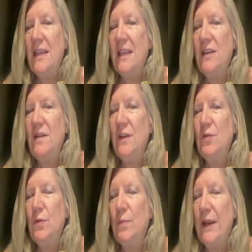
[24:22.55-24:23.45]
individual
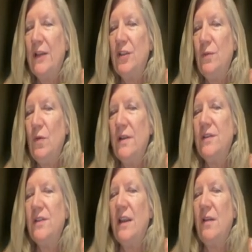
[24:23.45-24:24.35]
branch you want
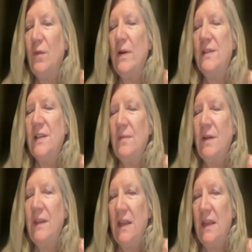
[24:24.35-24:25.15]
and avoid some of the